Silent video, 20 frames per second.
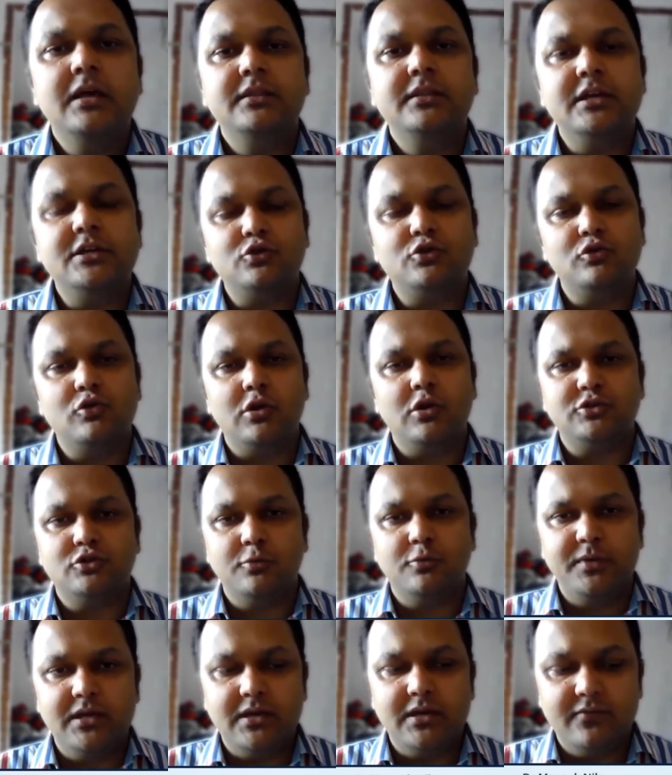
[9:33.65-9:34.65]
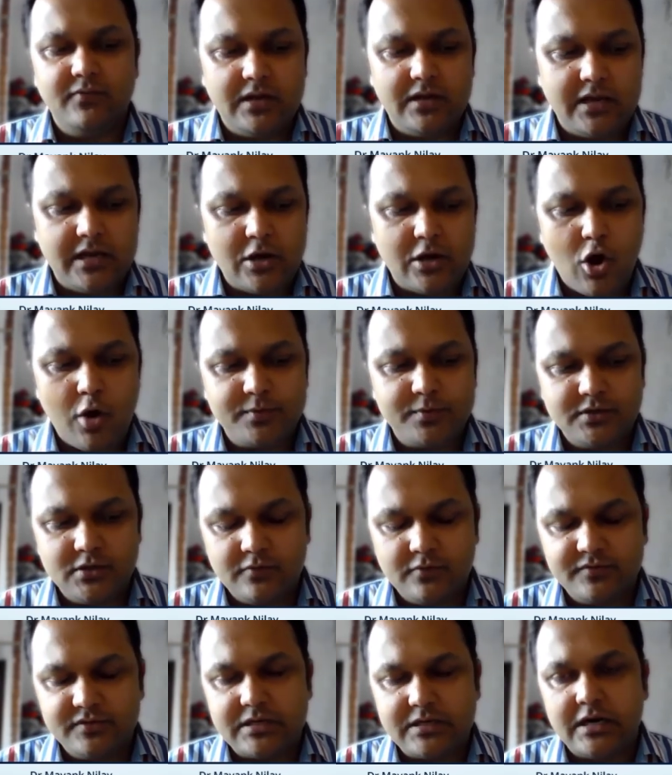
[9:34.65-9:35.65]
they should also be given an
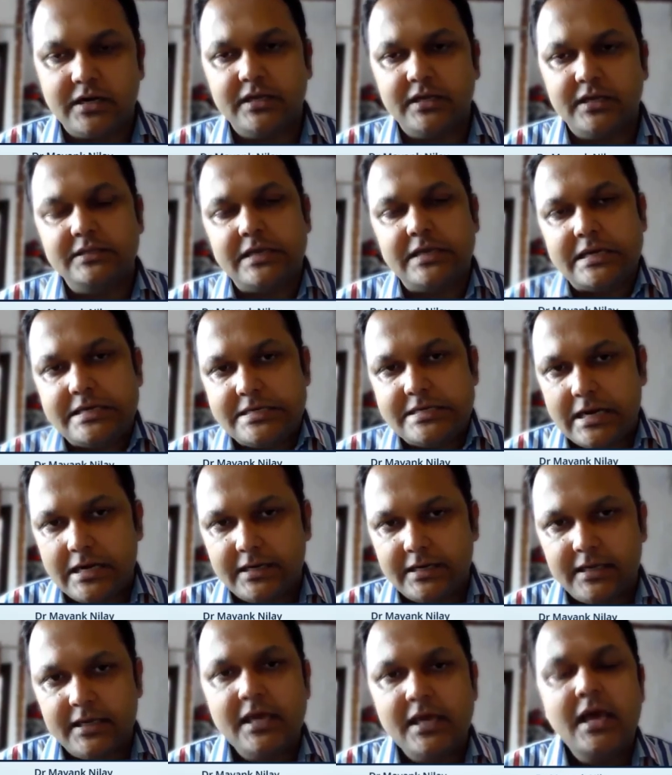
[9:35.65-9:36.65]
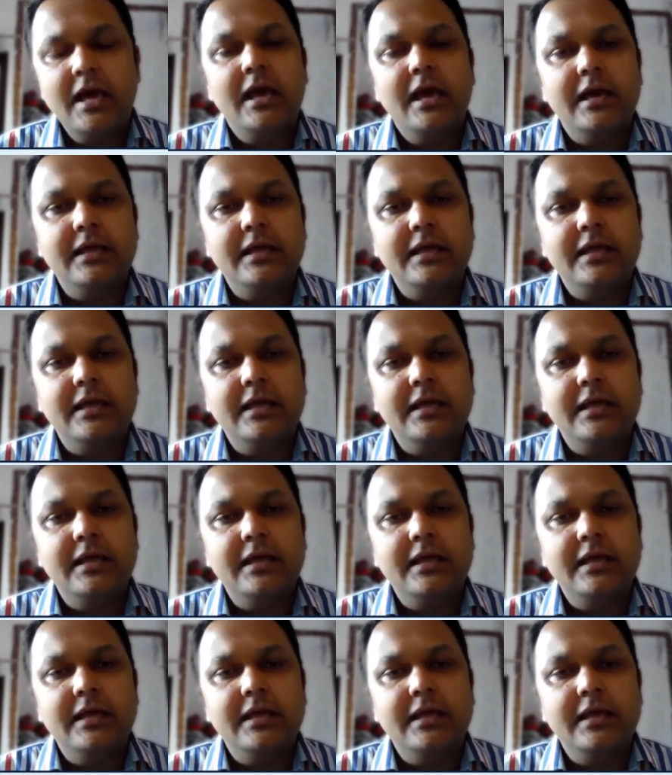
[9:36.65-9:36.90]
option of starting the ERT.